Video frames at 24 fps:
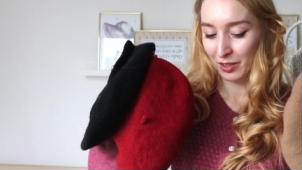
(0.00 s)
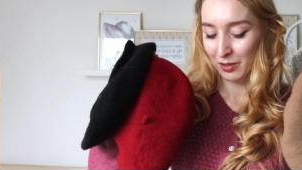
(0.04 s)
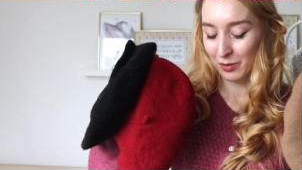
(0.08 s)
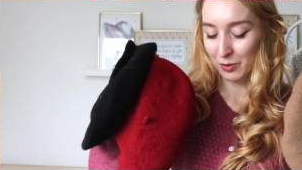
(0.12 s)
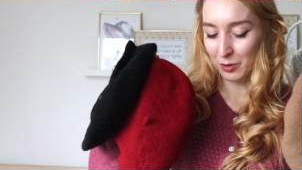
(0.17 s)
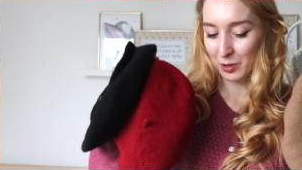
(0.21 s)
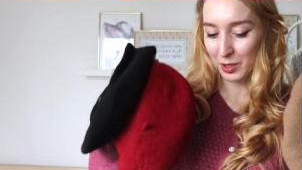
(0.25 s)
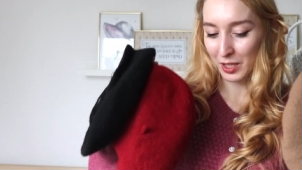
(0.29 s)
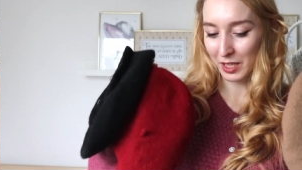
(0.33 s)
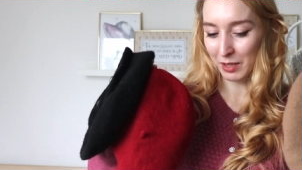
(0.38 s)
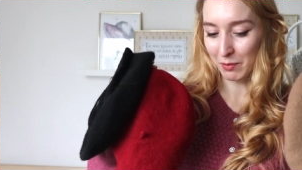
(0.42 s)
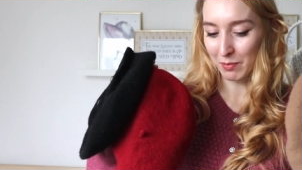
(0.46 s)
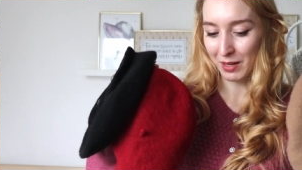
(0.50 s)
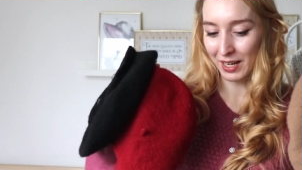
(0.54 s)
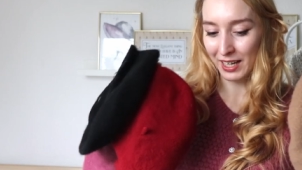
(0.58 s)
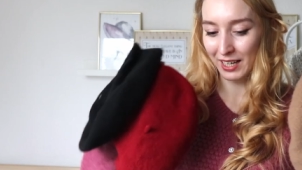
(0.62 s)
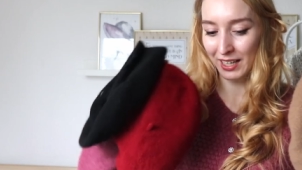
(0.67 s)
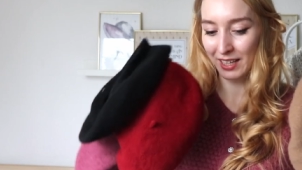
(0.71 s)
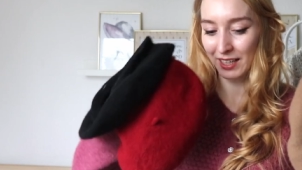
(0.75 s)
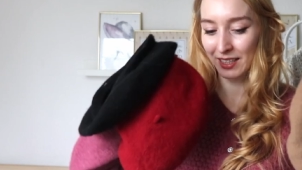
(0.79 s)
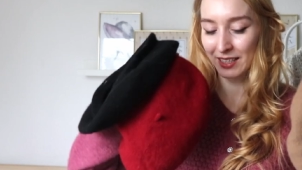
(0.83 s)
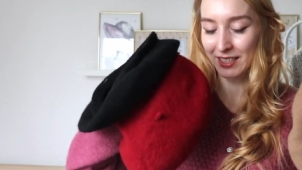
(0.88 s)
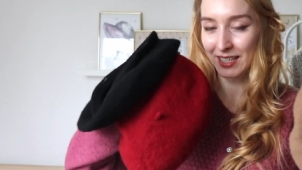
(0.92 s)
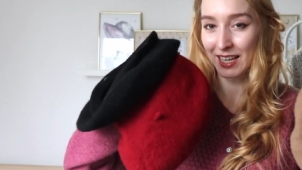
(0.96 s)
During
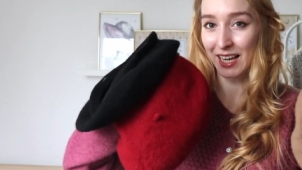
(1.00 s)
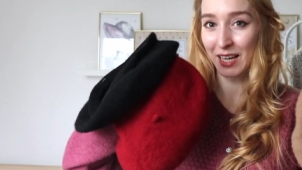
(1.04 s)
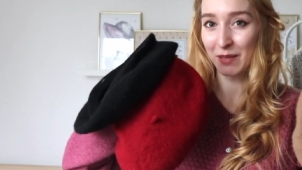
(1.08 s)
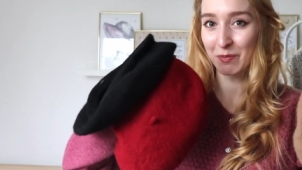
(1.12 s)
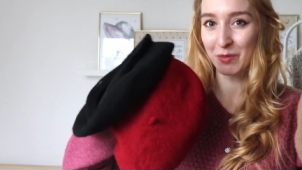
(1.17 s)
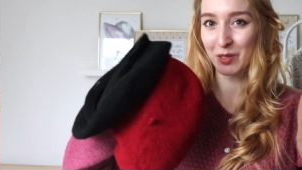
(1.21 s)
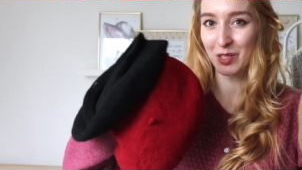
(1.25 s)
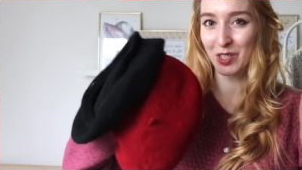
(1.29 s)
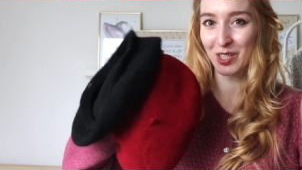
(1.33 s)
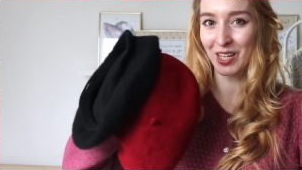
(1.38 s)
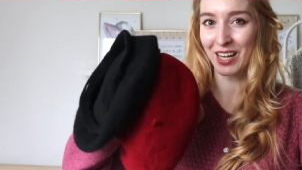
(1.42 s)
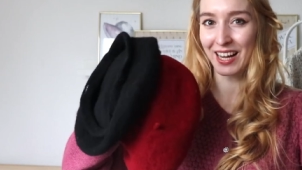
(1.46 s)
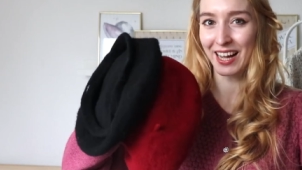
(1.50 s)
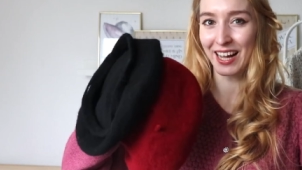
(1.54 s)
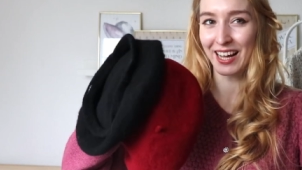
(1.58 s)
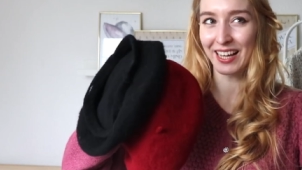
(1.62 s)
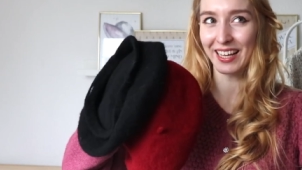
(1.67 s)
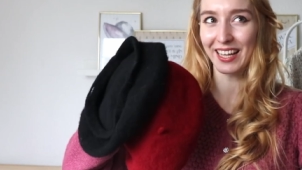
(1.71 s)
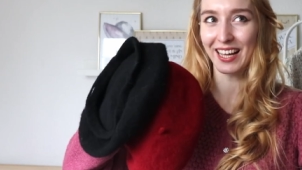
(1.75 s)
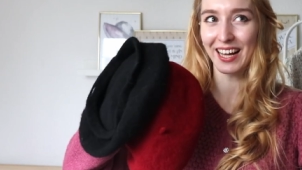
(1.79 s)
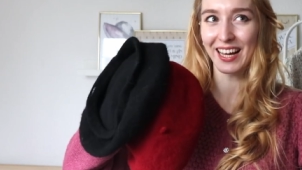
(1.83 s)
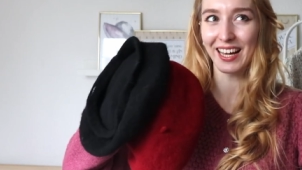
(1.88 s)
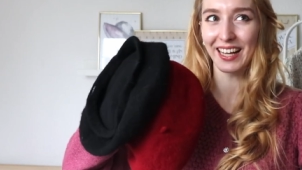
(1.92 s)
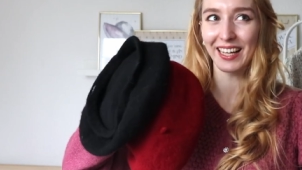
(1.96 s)
my time in
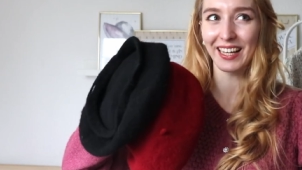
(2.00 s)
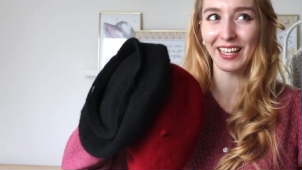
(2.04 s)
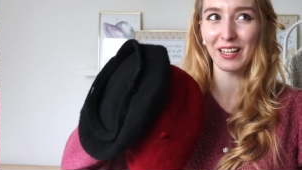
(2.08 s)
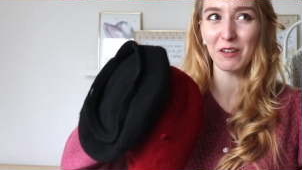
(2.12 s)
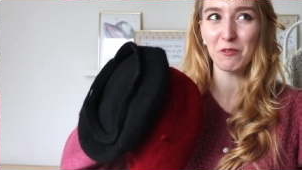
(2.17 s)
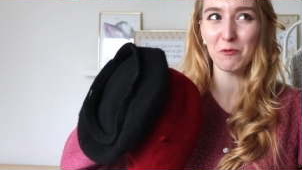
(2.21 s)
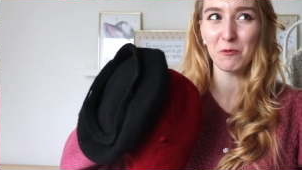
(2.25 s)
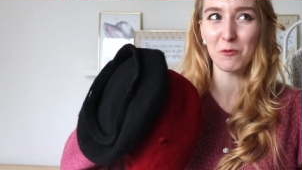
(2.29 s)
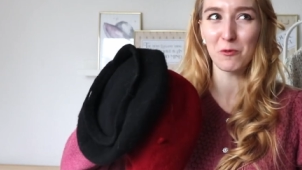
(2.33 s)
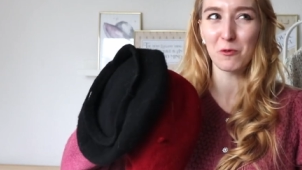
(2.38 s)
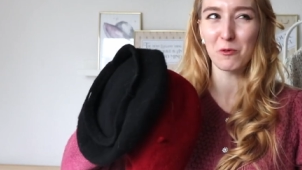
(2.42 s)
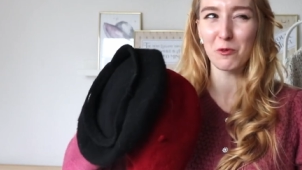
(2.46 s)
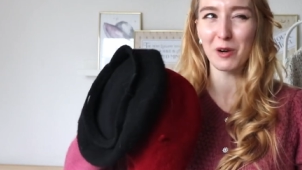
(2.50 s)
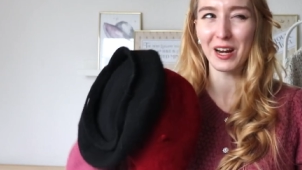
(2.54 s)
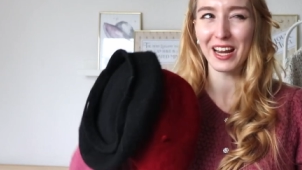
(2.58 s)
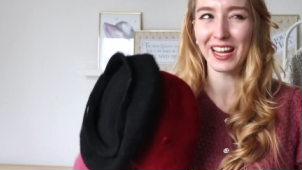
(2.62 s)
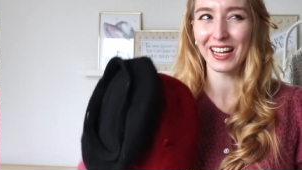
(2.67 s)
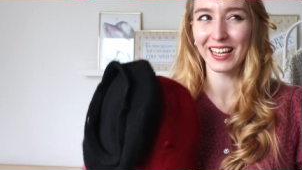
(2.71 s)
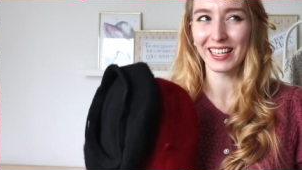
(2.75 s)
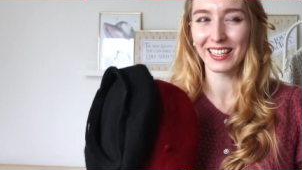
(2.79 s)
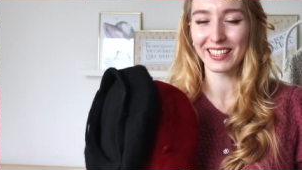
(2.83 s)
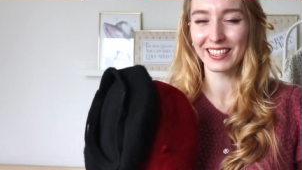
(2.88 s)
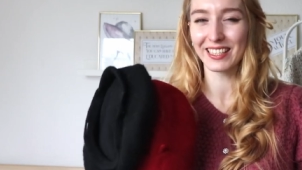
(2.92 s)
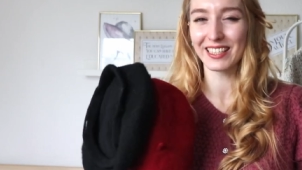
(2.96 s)
Shanghai, I
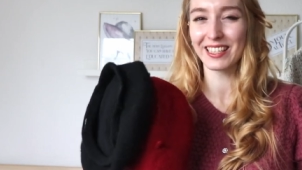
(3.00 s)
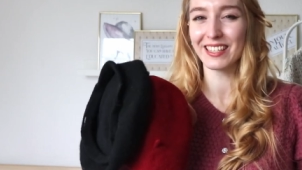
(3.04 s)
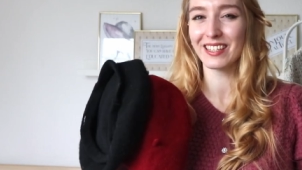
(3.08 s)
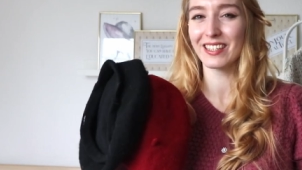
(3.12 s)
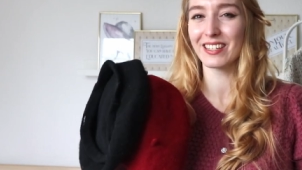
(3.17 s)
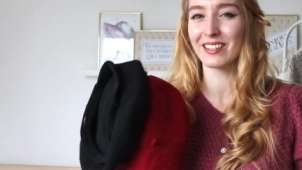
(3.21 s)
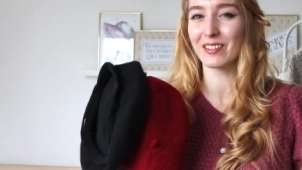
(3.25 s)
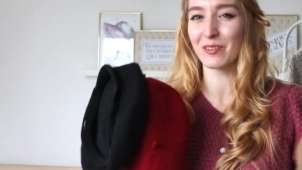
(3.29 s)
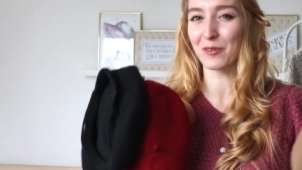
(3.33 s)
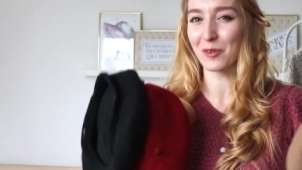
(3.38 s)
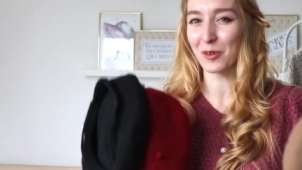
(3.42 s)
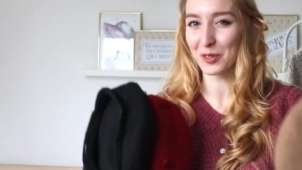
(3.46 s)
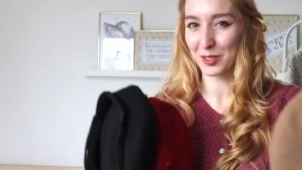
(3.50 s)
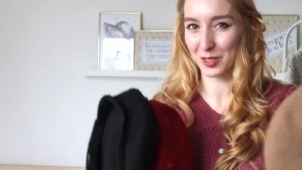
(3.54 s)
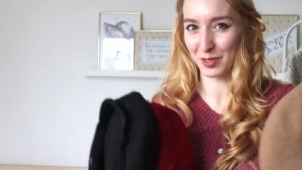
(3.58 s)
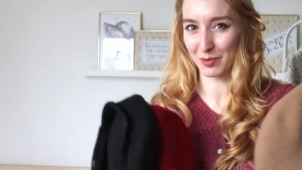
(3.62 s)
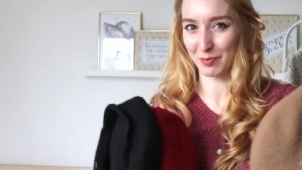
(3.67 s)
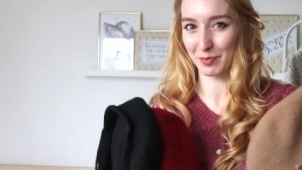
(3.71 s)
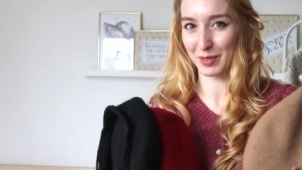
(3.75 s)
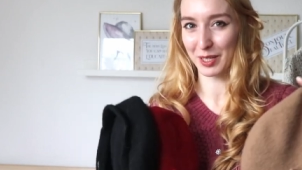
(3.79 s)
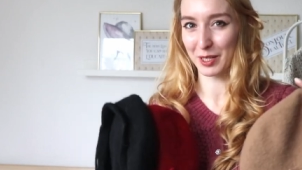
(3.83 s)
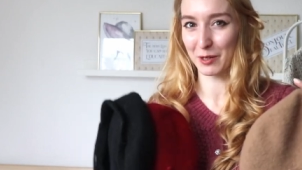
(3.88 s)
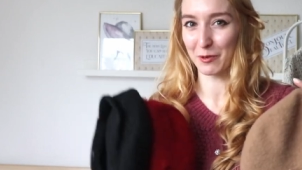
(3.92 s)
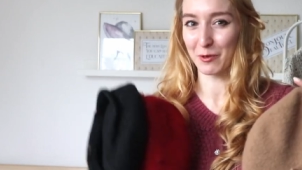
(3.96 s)
rarely saw
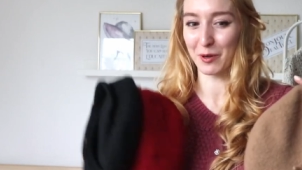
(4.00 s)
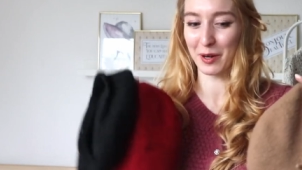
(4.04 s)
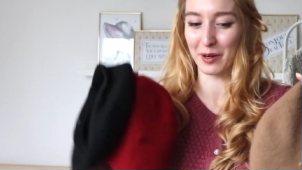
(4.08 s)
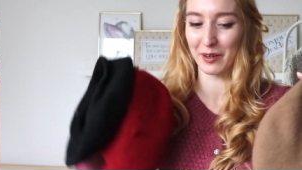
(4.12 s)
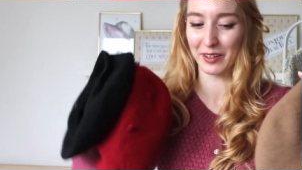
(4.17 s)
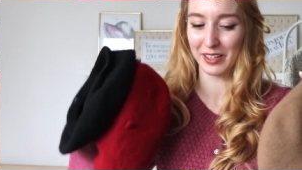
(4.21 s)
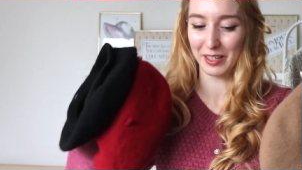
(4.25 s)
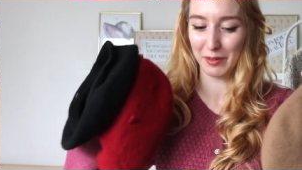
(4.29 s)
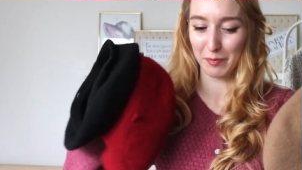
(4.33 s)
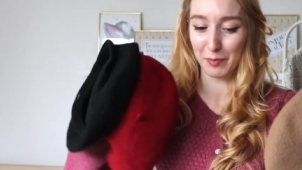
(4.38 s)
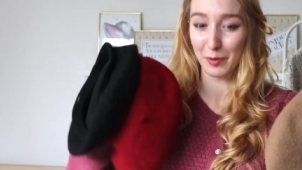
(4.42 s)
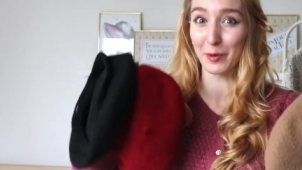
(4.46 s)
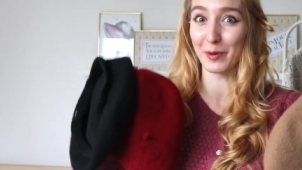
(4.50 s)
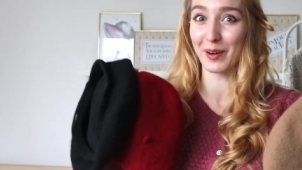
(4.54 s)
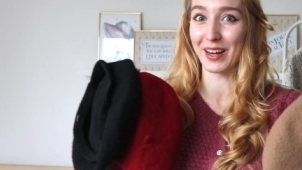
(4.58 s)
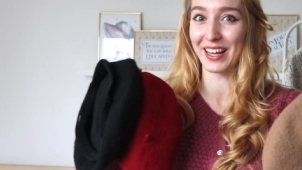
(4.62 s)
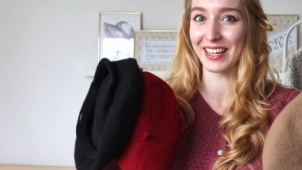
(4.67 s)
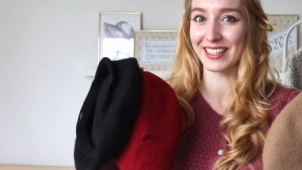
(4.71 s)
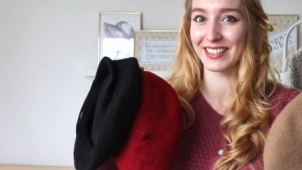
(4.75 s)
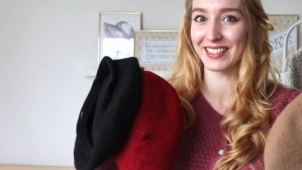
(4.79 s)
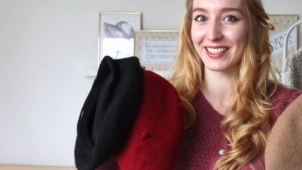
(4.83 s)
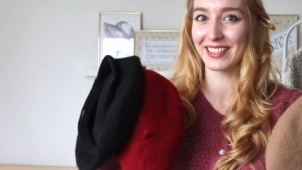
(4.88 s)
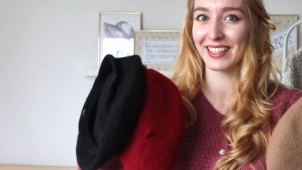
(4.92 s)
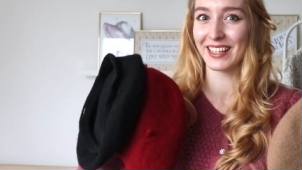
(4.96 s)
somebody wearing a
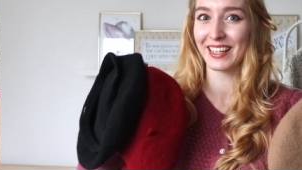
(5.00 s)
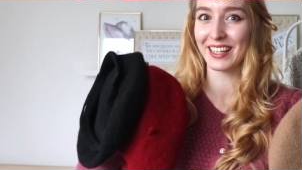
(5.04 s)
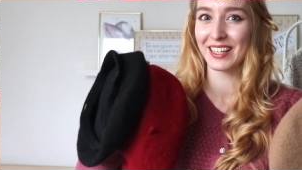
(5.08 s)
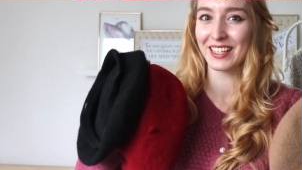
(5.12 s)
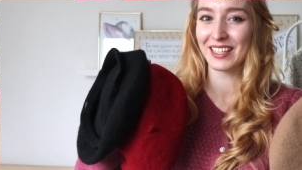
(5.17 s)
beret.